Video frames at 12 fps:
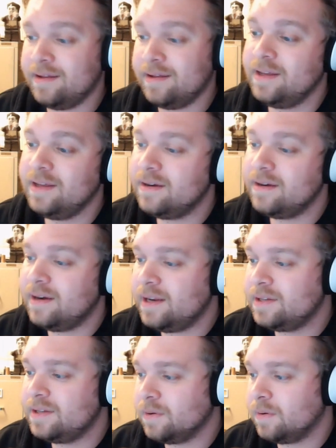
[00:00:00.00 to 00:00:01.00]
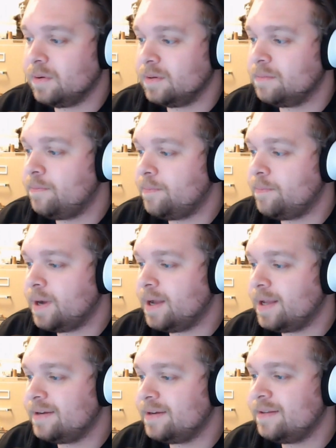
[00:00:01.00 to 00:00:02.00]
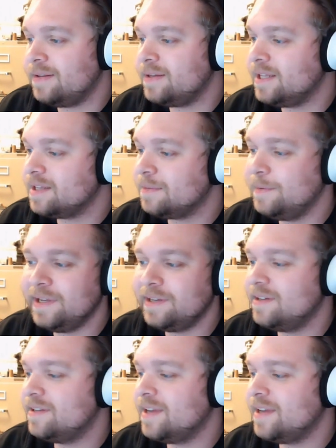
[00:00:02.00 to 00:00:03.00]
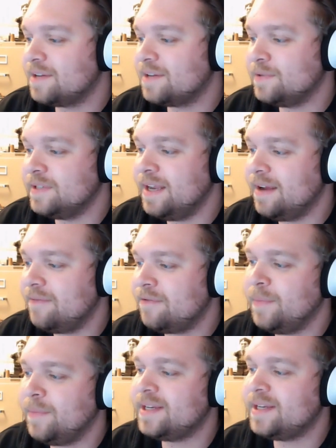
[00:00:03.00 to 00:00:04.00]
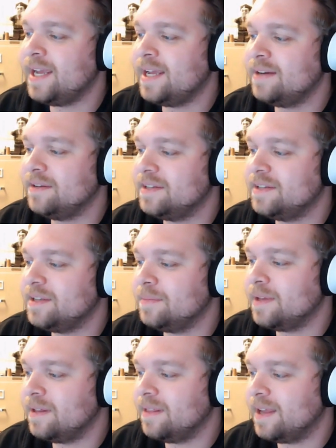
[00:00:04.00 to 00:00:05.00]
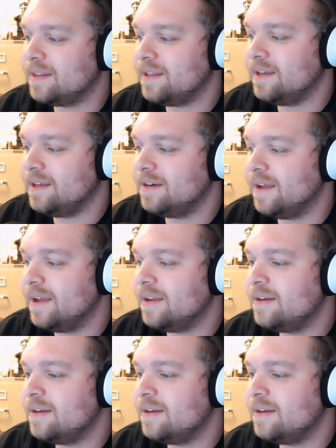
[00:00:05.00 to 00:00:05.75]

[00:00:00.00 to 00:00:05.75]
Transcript: the internet is old, but the Telecommunications Act was never meant to handle something like the internet.